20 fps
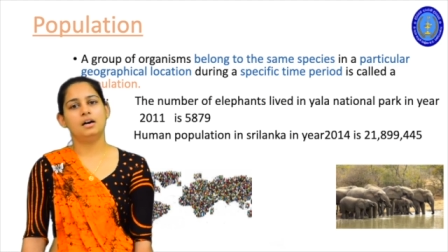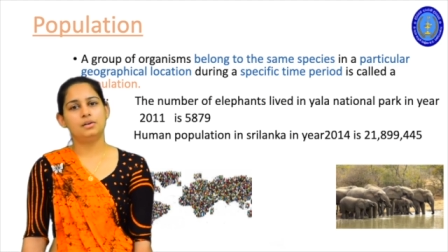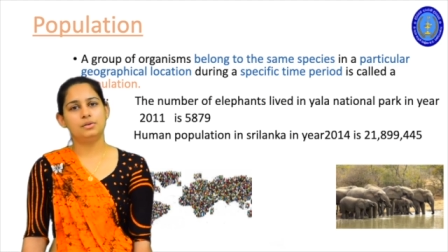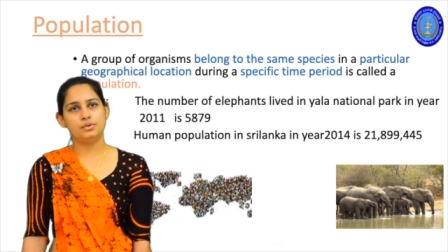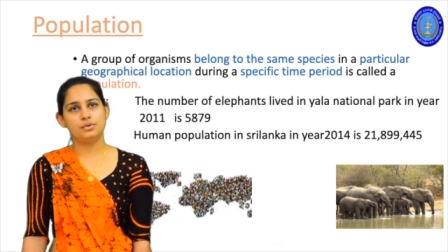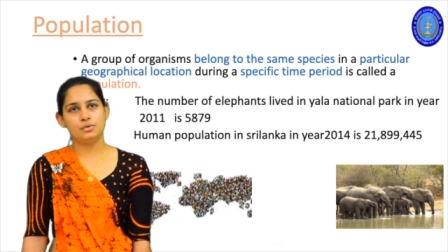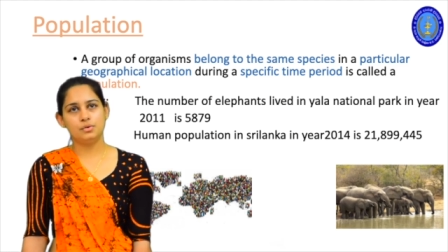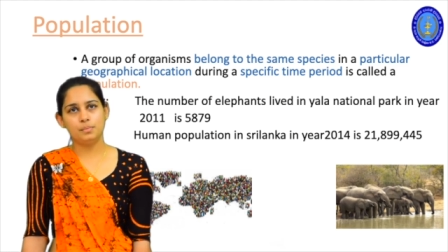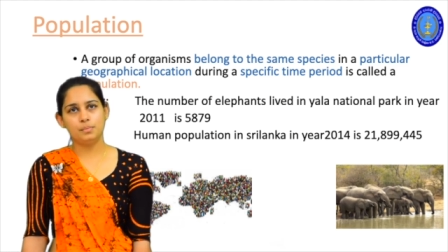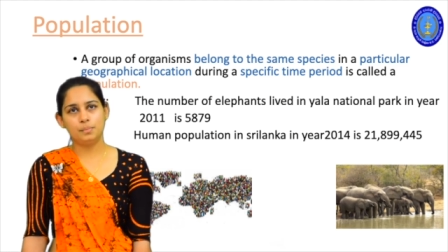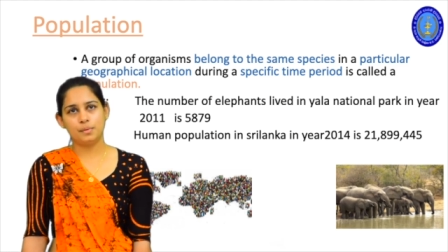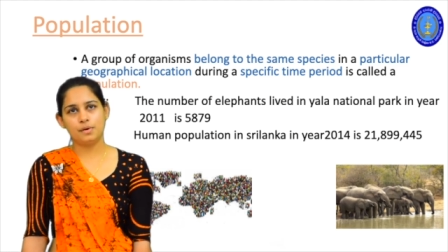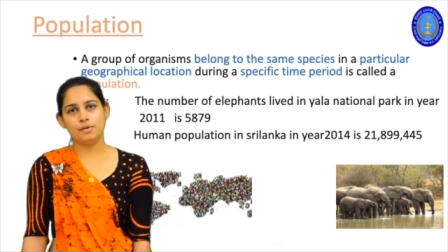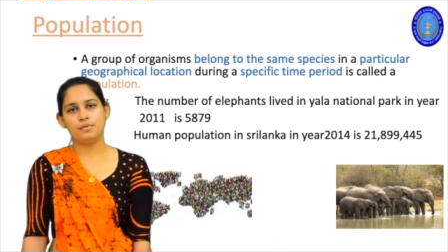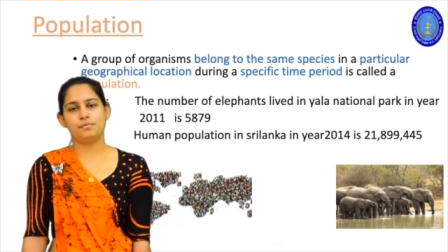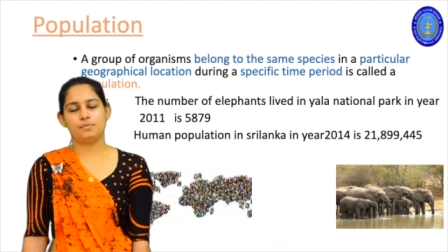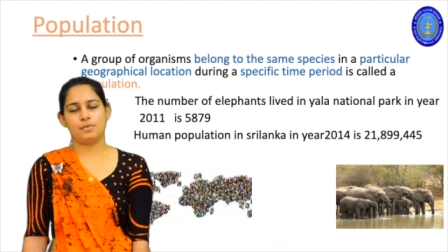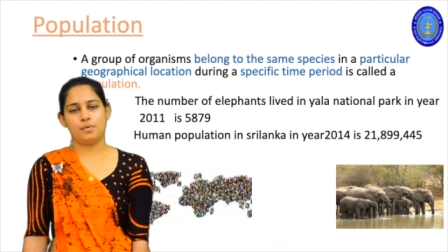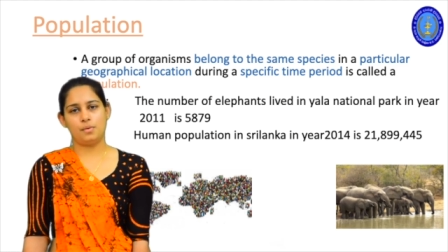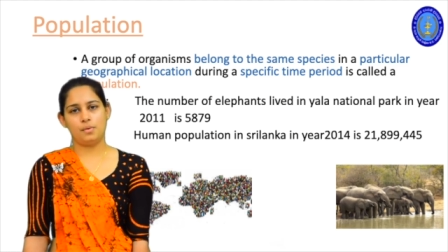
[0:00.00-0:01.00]
a group
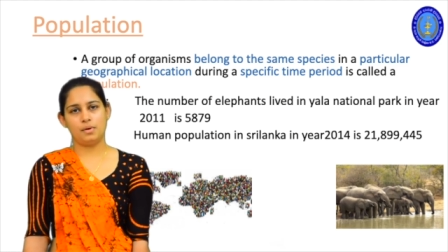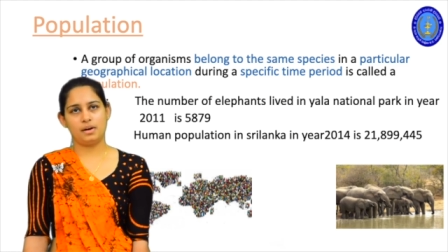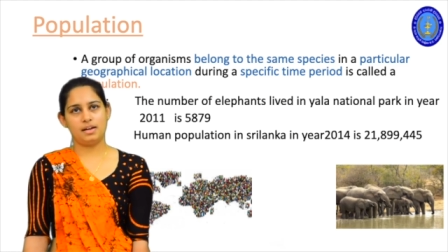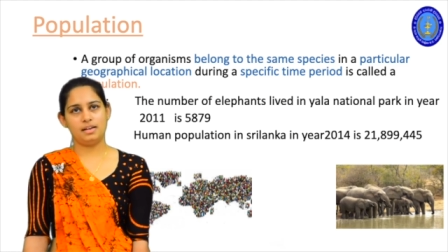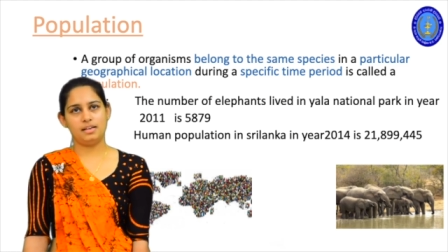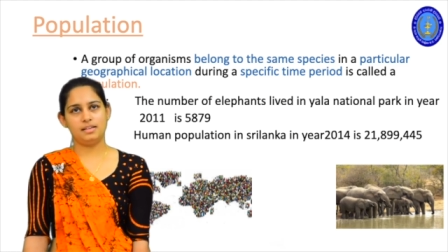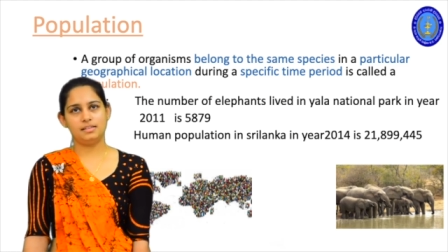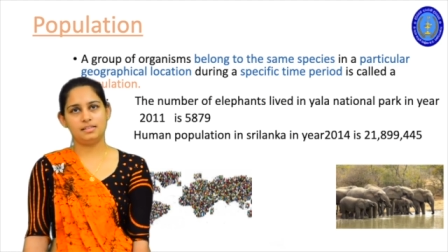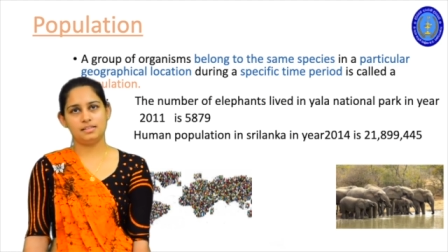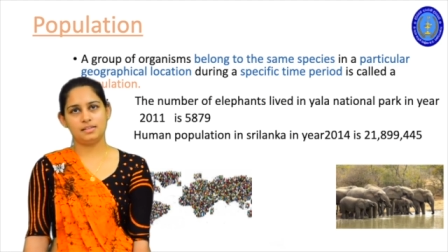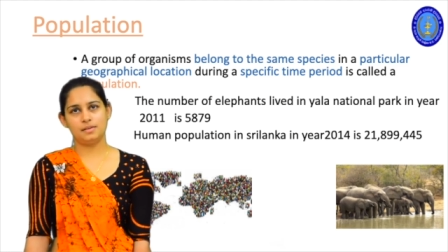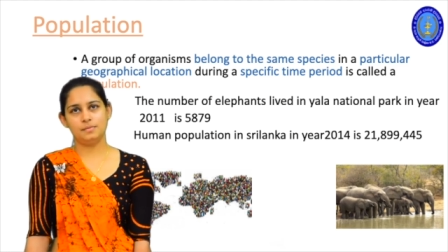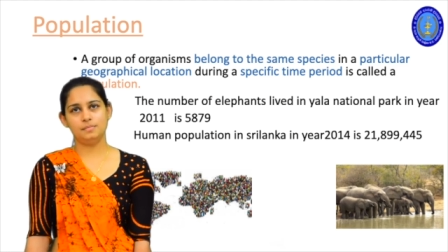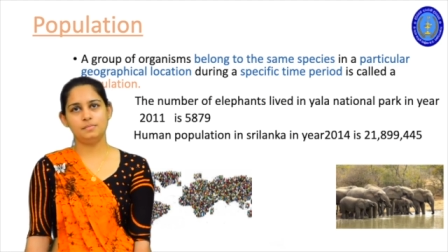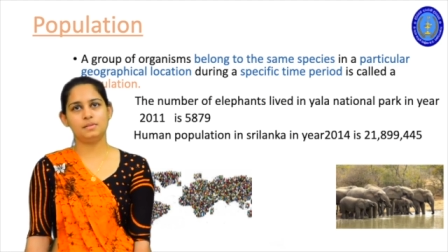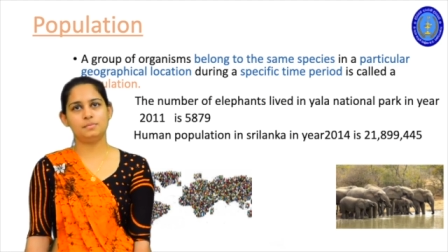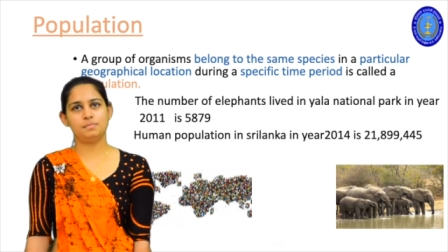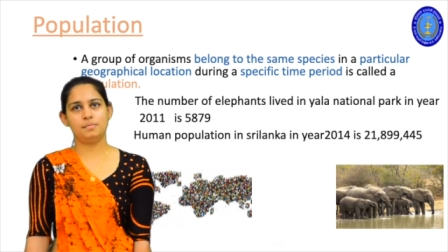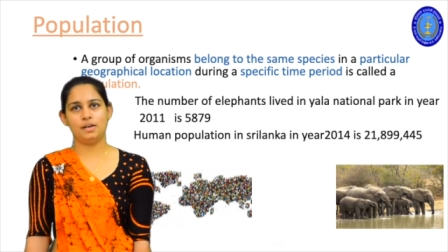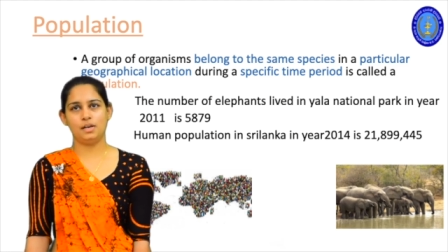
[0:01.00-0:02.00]
of
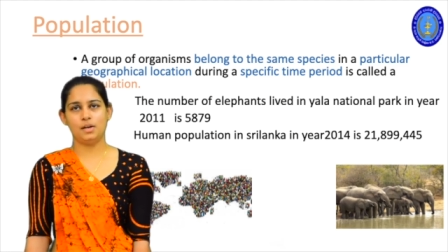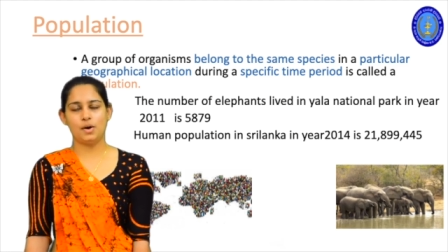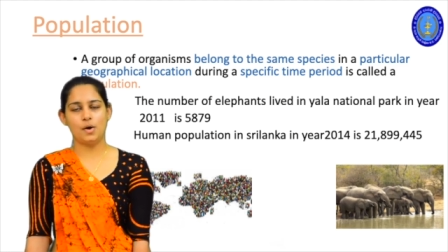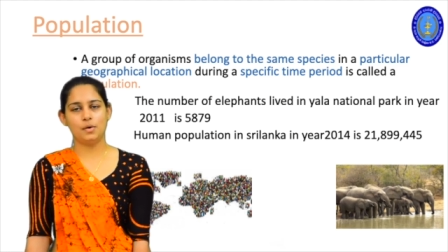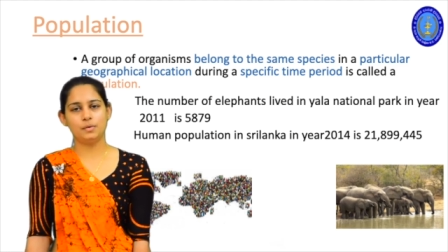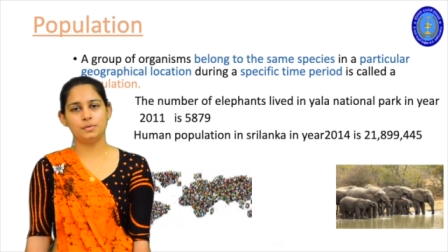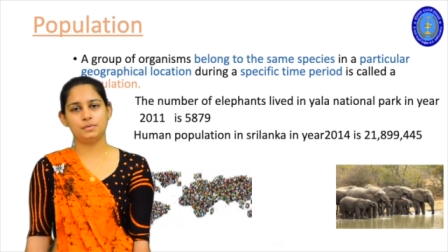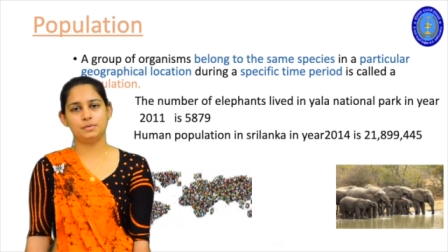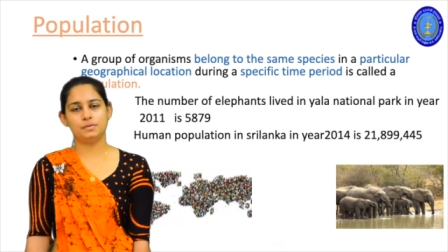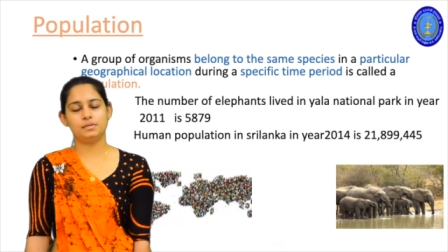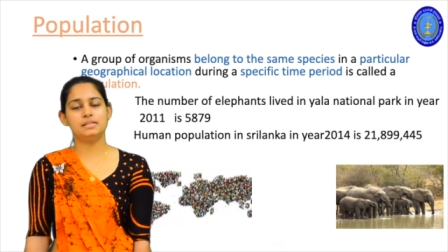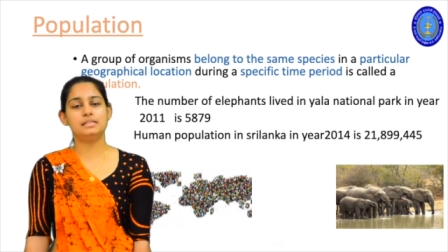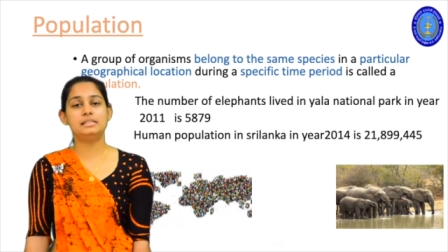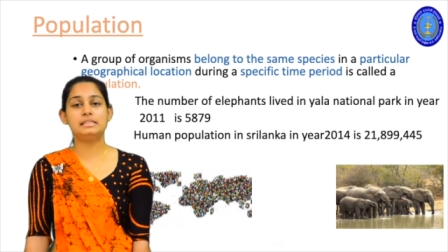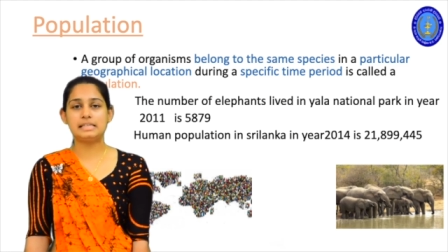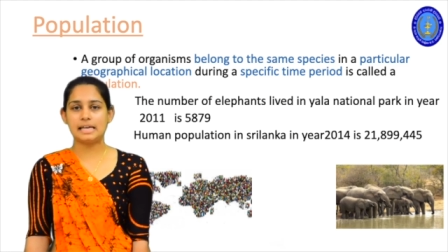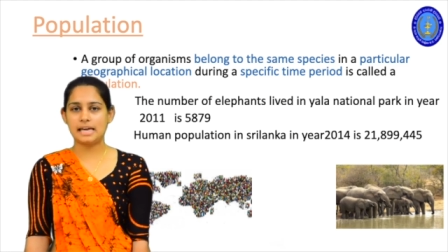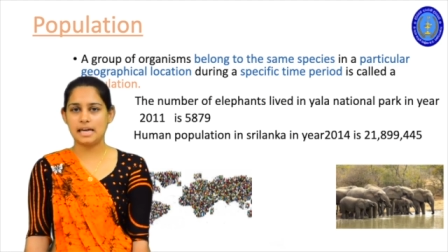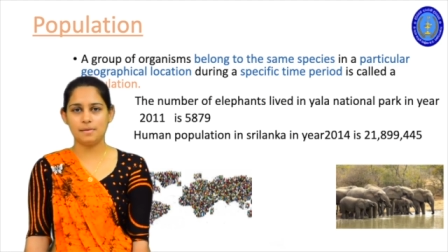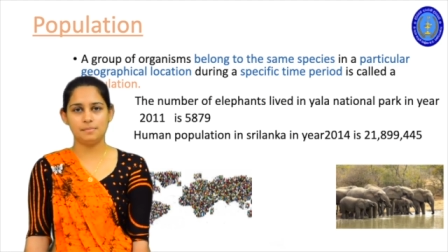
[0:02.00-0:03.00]
organisms belong to the
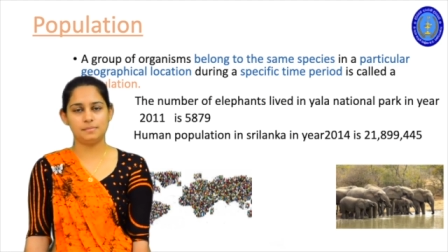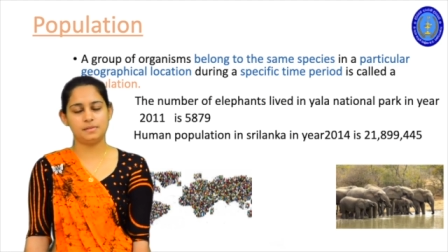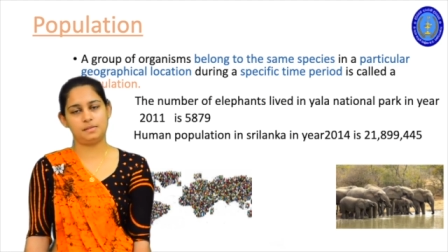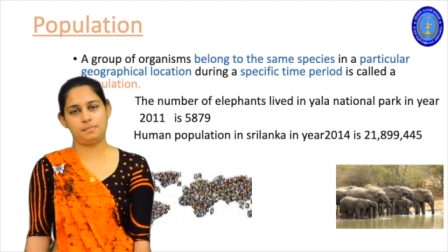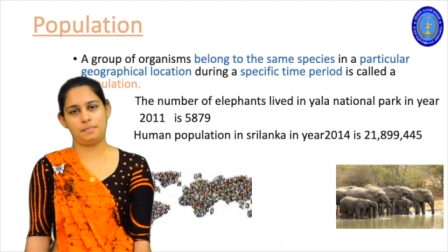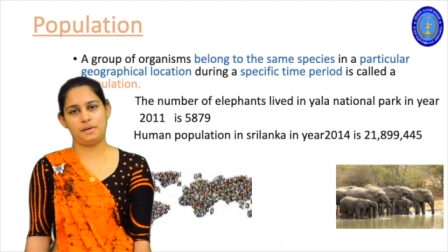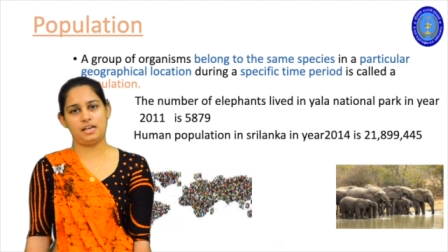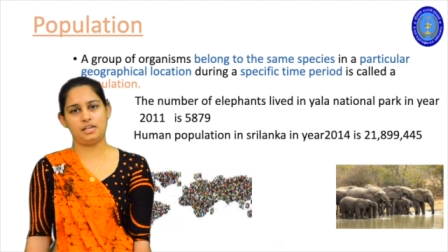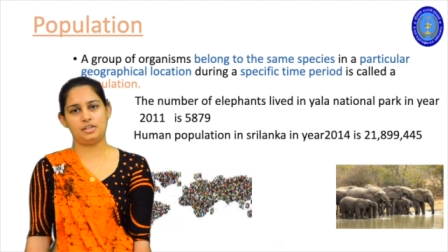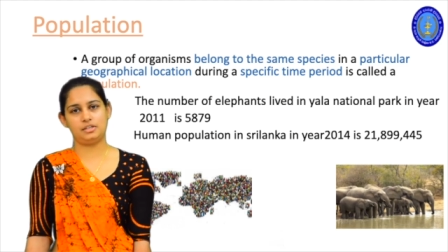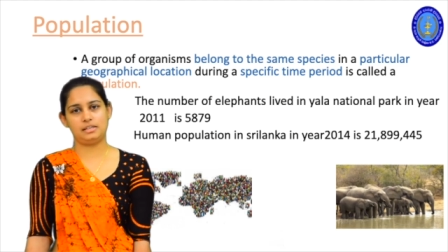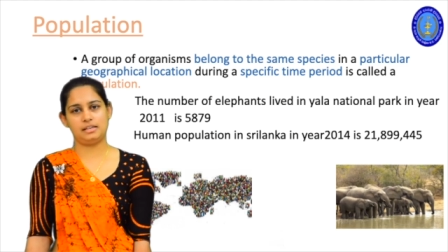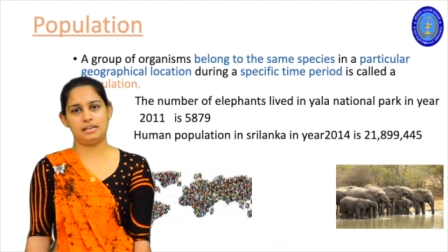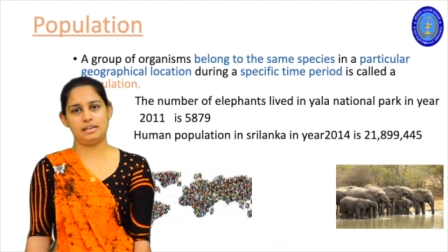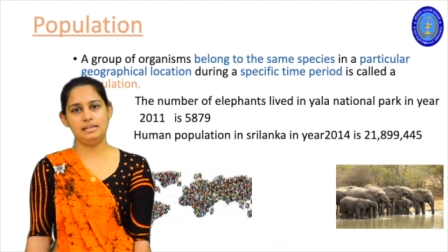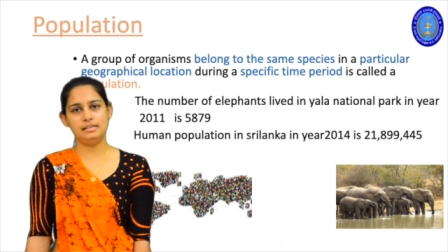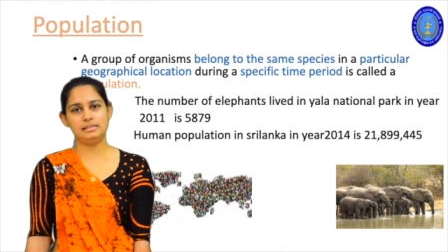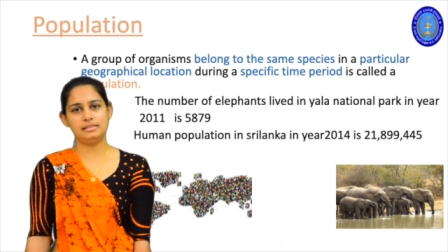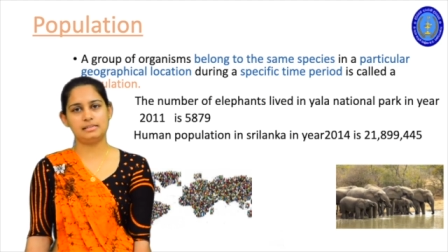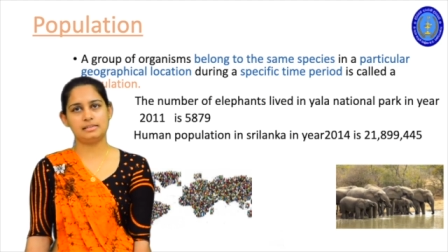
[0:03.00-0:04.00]
same
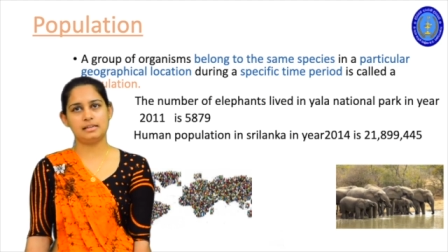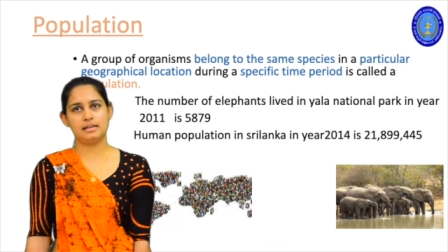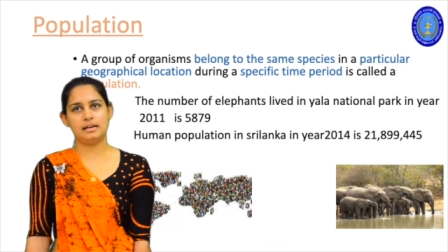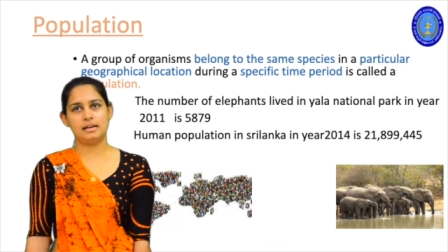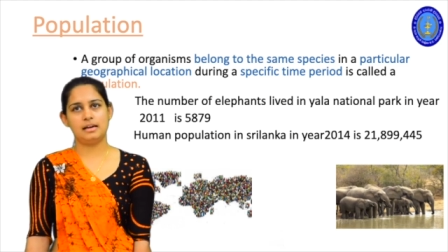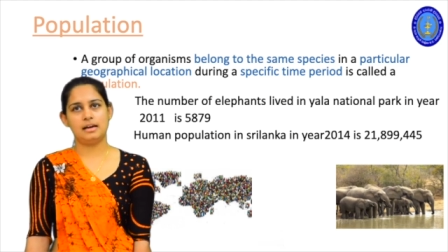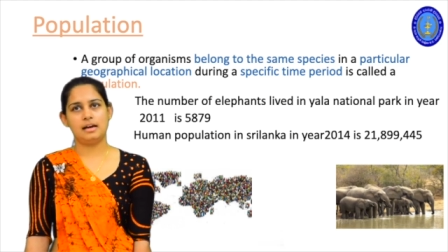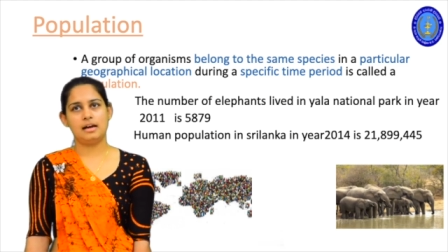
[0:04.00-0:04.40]
species